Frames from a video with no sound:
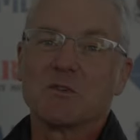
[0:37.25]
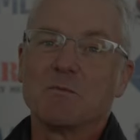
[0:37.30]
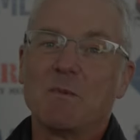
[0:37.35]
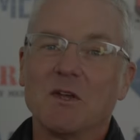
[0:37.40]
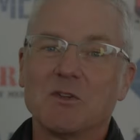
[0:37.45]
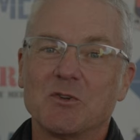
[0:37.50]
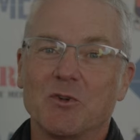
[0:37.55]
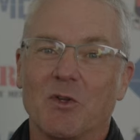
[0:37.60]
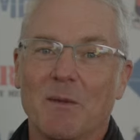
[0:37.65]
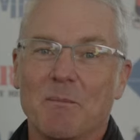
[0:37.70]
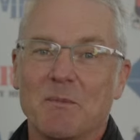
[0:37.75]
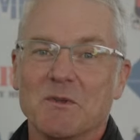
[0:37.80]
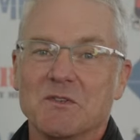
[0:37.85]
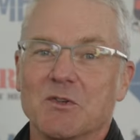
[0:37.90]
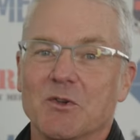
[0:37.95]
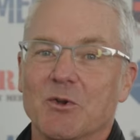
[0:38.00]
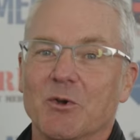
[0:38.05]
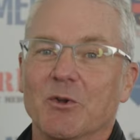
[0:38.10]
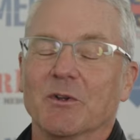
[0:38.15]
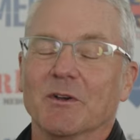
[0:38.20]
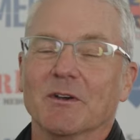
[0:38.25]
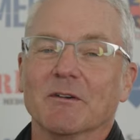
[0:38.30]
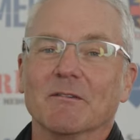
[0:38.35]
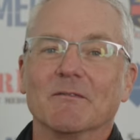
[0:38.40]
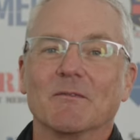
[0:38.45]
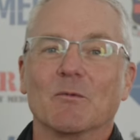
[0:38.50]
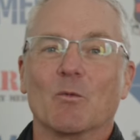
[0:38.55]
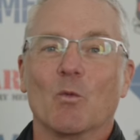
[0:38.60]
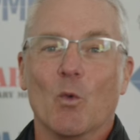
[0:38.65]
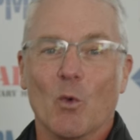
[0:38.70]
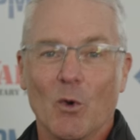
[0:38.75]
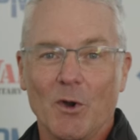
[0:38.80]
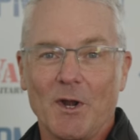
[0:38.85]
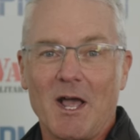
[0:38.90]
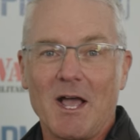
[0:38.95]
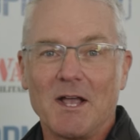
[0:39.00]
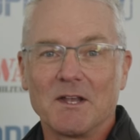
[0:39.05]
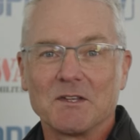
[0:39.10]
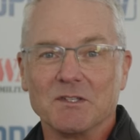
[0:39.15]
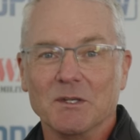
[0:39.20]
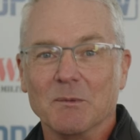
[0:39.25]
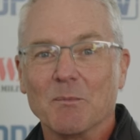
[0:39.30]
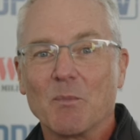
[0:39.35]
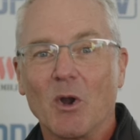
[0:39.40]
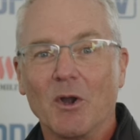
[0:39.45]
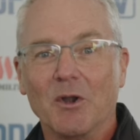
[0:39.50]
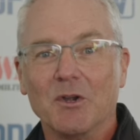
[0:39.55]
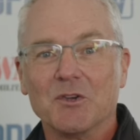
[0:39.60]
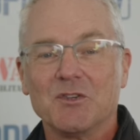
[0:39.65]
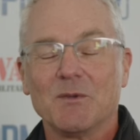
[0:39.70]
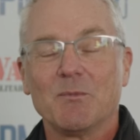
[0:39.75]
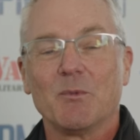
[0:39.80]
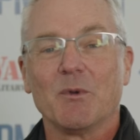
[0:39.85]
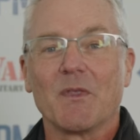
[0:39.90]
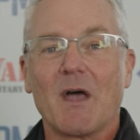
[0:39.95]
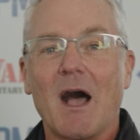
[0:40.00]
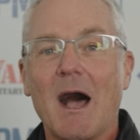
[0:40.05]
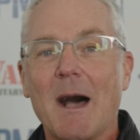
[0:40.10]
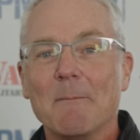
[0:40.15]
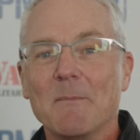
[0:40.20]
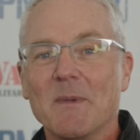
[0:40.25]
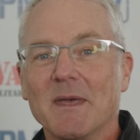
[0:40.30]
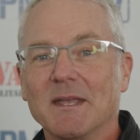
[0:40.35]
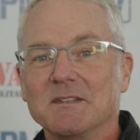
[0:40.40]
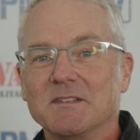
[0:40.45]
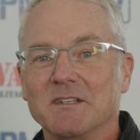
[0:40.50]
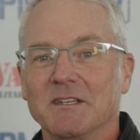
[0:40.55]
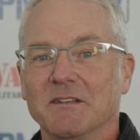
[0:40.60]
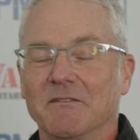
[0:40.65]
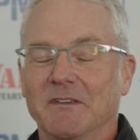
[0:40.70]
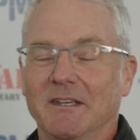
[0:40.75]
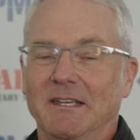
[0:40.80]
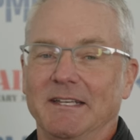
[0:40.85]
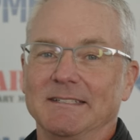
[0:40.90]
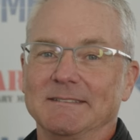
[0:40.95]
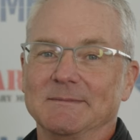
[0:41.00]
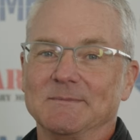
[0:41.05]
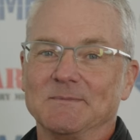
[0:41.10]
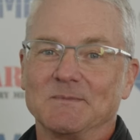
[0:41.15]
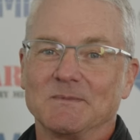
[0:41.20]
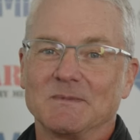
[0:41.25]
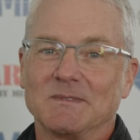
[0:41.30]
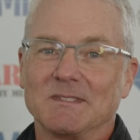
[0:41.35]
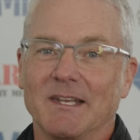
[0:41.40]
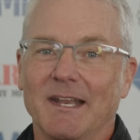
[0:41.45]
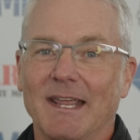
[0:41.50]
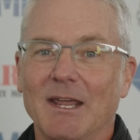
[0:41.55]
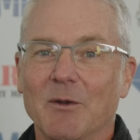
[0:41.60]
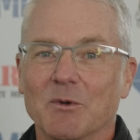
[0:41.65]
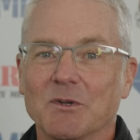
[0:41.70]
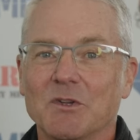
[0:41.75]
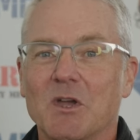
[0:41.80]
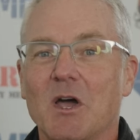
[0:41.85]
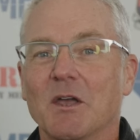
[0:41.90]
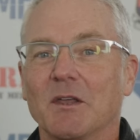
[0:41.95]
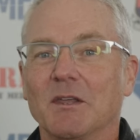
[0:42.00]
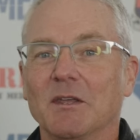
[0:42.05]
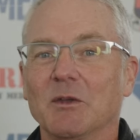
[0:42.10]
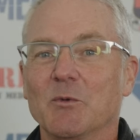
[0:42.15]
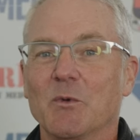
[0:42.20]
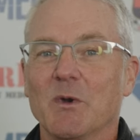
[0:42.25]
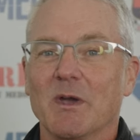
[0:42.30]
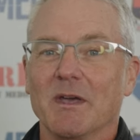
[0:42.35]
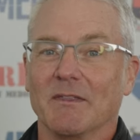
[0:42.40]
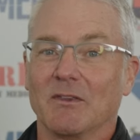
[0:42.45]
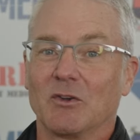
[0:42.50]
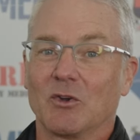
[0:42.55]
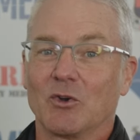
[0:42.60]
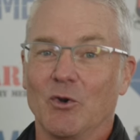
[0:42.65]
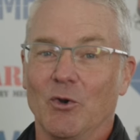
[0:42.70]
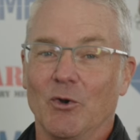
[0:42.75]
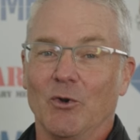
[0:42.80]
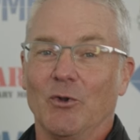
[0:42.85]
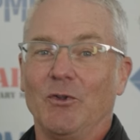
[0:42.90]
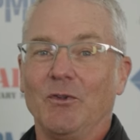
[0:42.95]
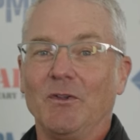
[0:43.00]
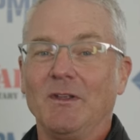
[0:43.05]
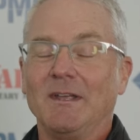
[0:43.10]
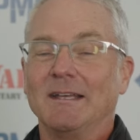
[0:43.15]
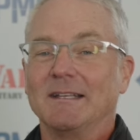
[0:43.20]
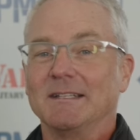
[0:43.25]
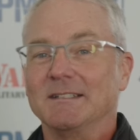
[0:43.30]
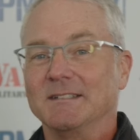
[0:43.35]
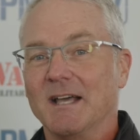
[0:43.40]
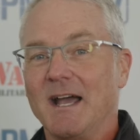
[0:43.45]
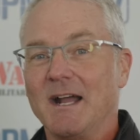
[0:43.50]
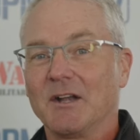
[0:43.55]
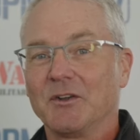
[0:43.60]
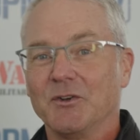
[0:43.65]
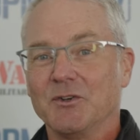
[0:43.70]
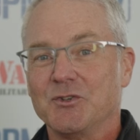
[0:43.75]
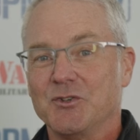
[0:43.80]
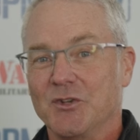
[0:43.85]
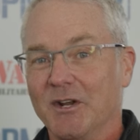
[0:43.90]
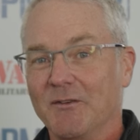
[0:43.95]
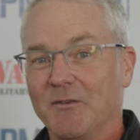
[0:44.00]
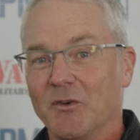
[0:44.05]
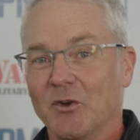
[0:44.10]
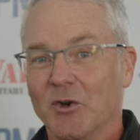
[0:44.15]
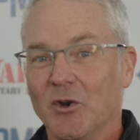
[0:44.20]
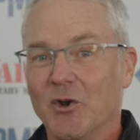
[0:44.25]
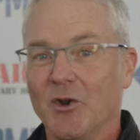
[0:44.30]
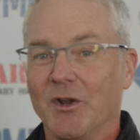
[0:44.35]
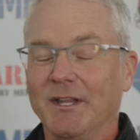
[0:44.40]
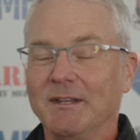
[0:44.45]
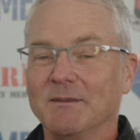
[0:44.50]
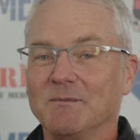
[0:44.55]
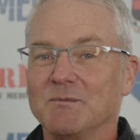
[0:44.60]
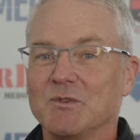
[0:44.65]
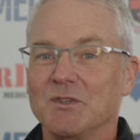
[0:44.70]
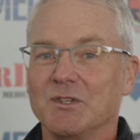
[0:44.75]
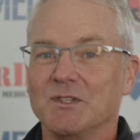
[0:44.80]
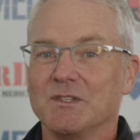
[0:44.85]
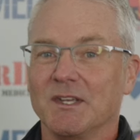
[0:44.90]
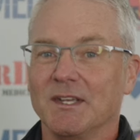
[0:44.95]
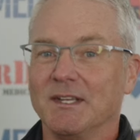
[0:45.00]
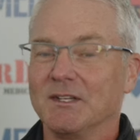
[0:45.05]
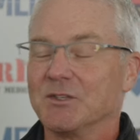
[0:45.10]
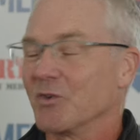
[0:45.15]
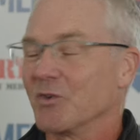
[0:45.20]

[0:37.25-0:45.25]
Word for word: special episode of War Docs in partnership with OpMed TV. Today we're talking with Colonel Dr. Jennifer Gurney. She's a